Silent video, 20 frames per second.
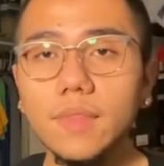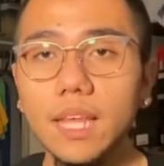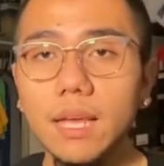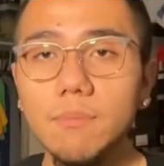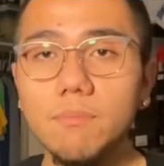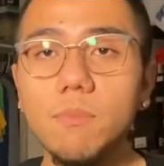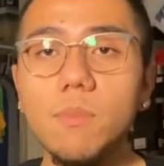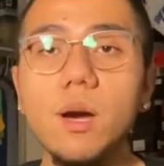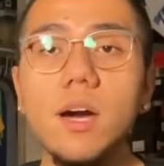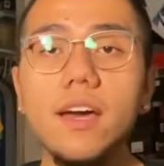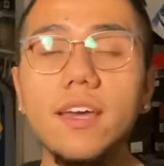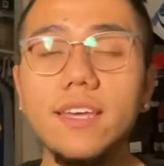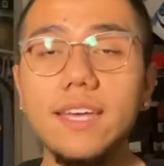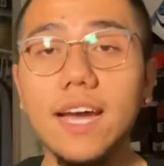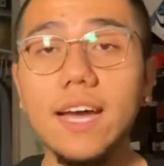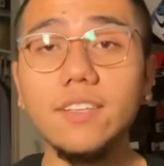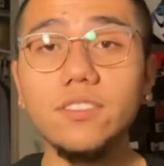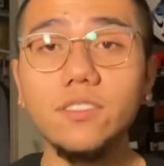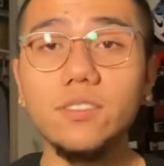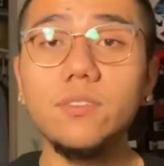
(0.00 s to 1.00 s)
But
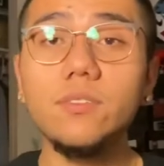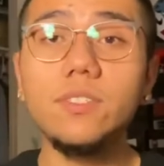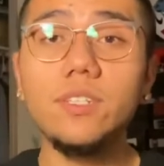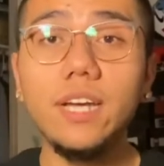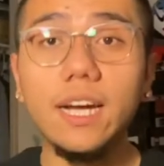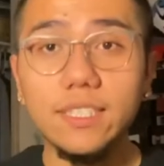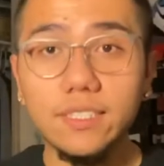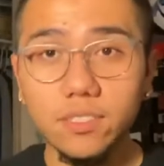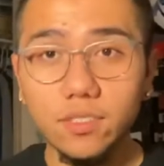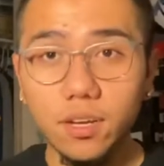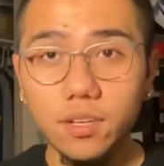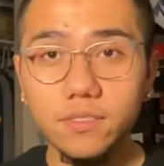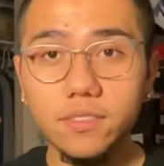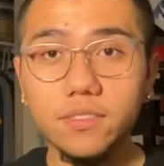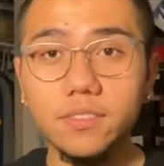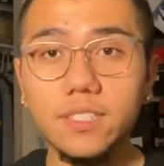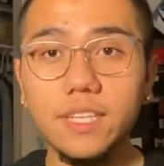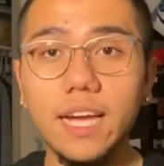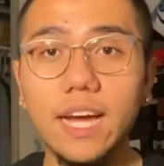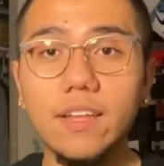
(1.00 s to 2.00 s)
yeah, so you guys can also
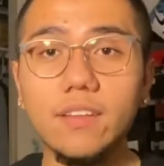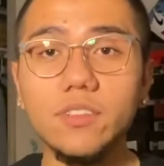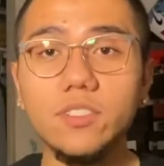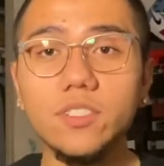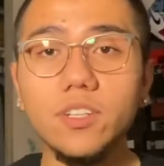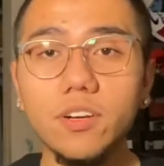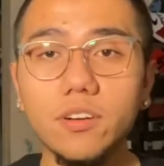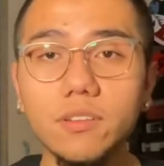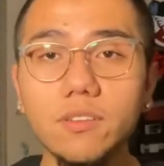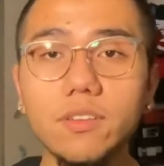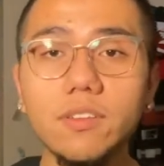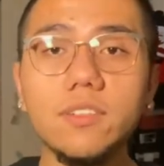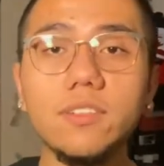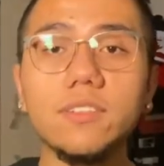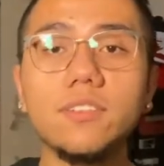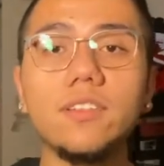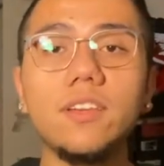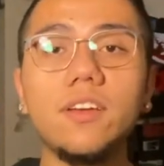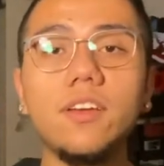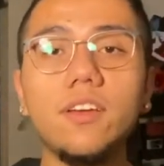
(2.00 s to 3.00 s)
see how the shirt
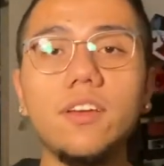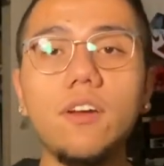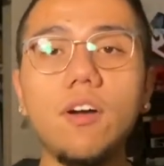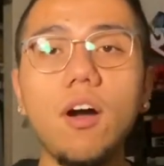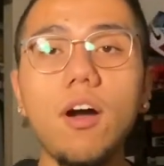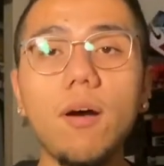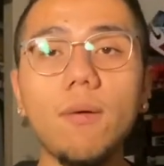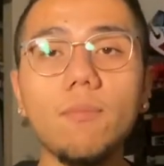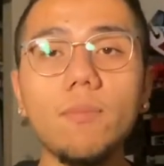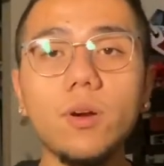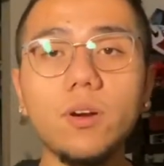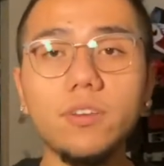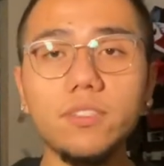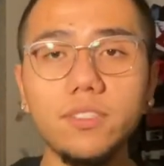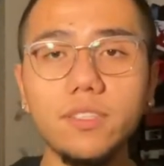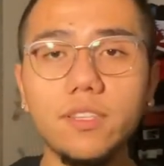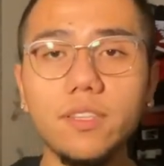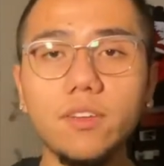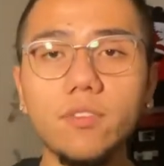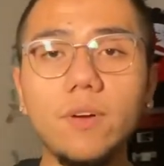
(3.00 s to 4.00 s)
looks on
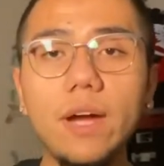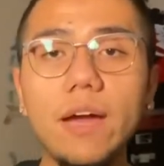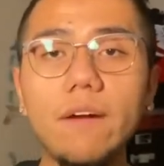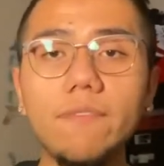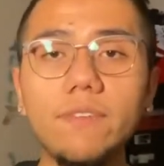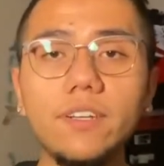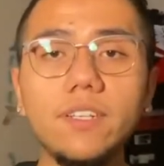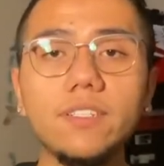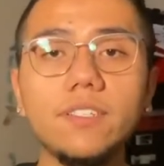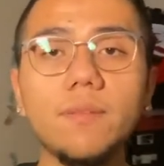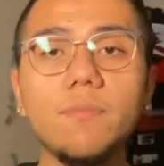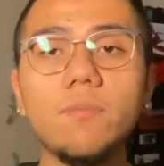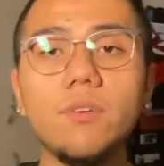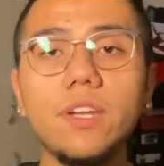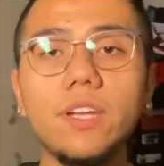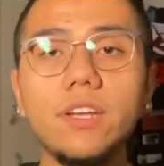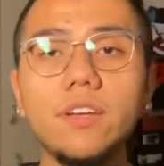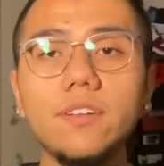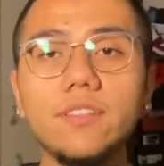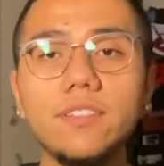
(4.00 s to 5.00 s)
person. The graphic is a
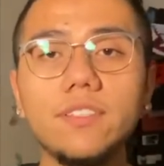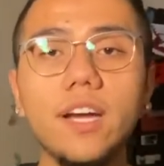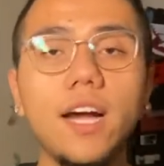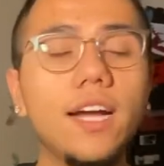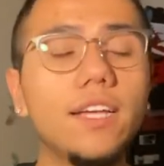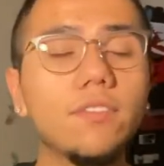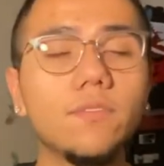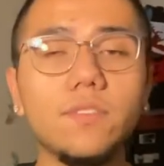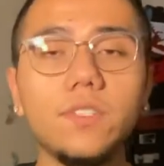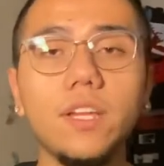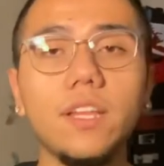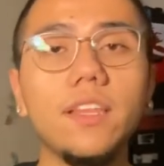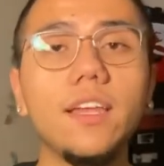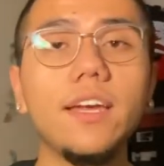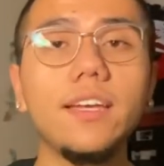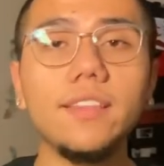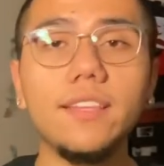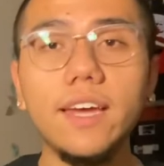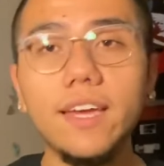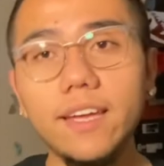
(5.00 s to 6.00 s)
pretty good size, which I
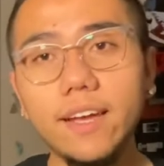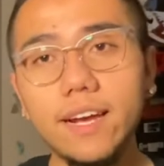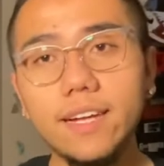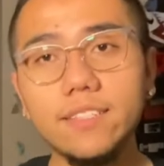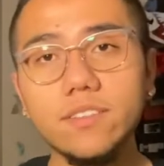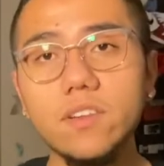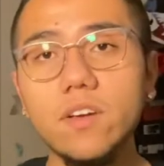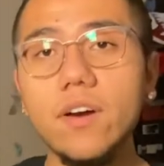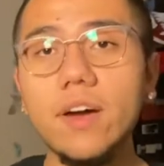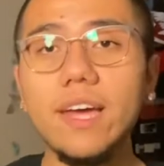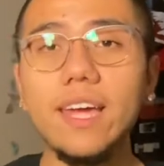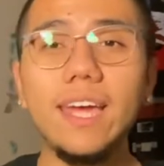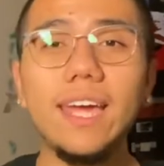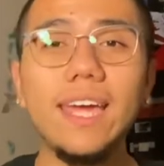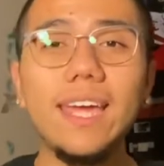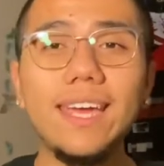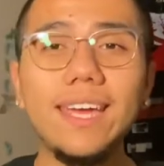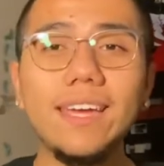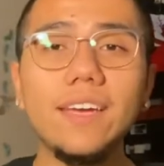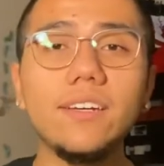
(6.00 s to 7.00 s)
like that. You guys know
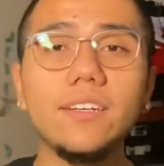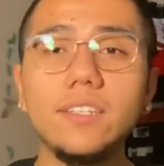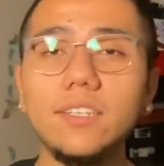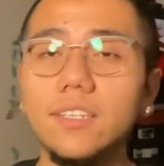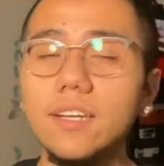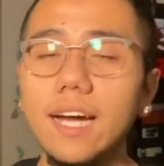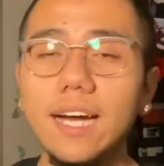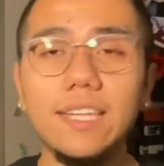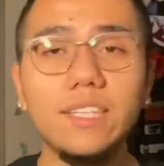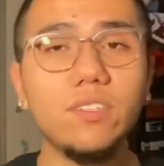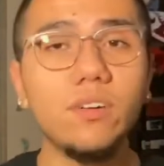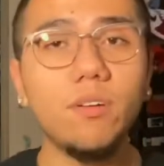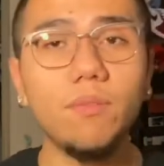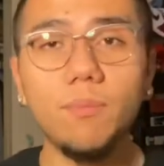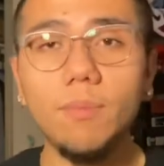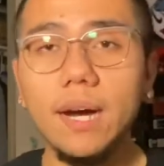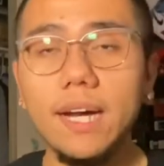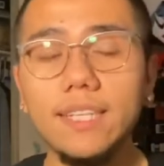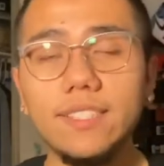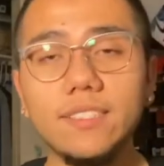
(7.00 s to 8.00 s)
I
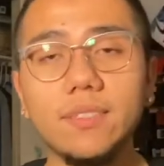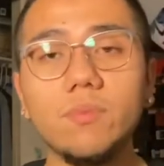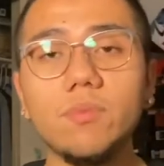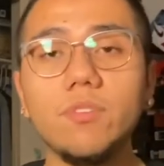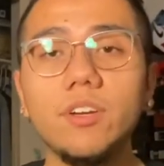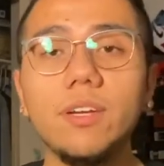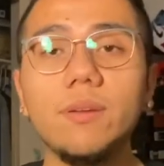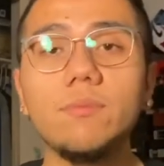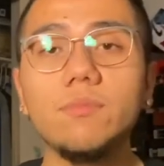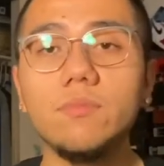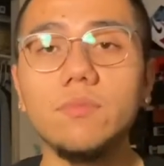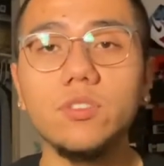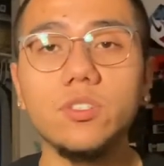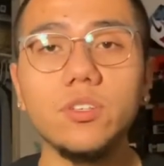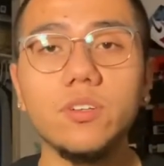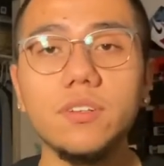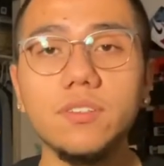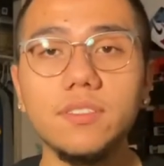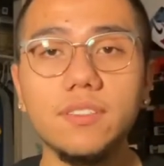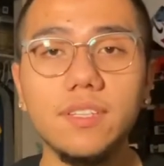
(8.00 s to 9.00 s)
don't buy Supreme
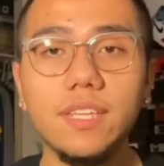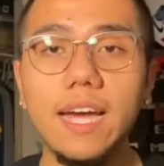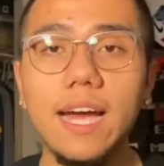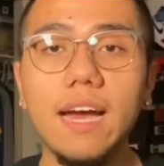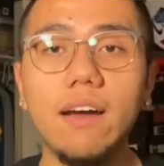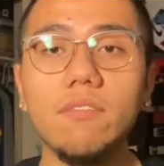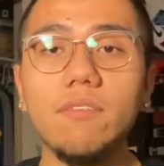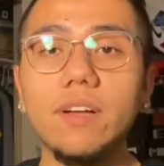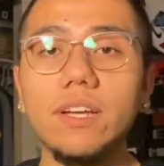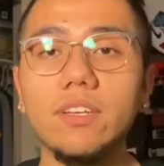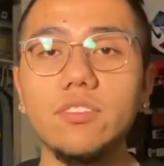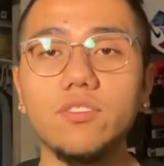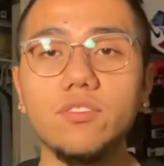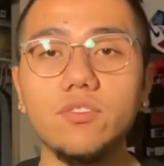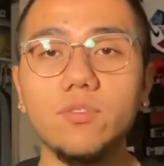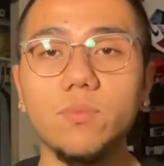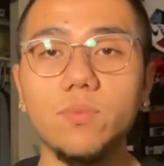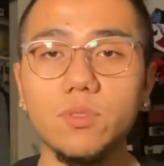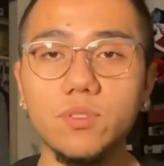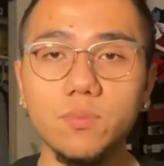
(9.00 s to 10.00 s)
shirts that have like a
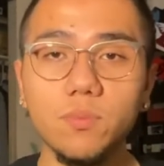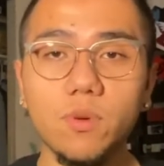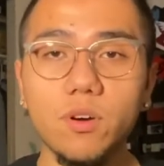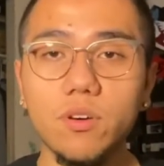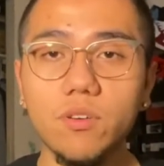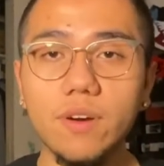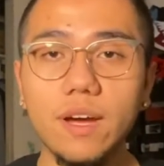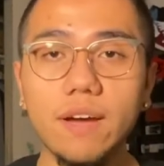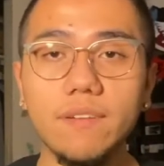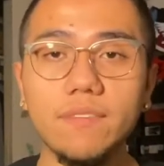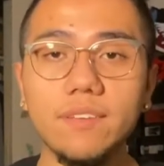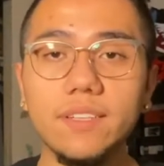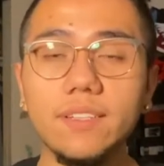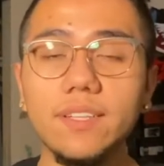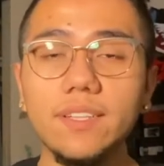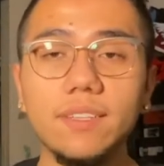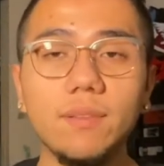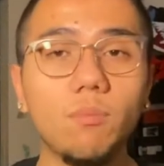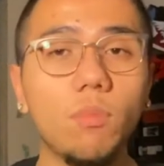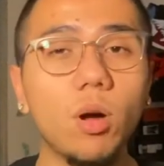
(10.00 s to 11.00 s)
super small graphic,
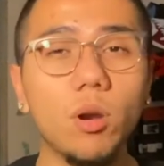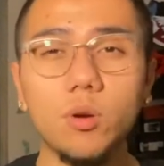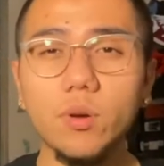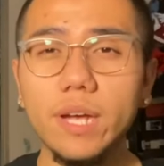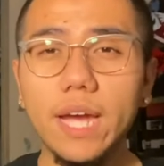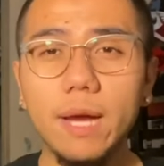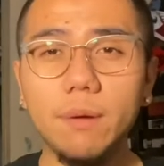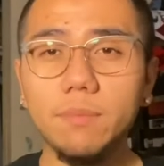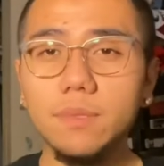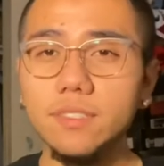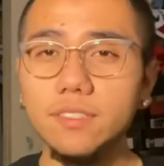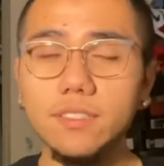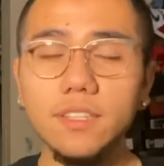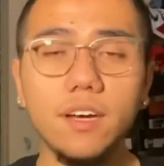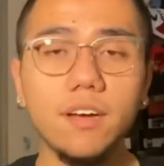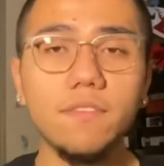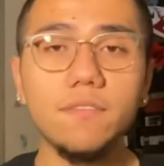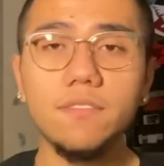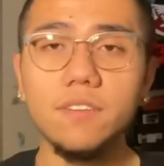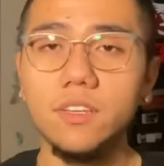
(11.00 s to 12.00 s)
like the bottle cap and
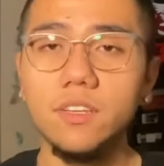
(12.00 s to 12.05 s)
stuff.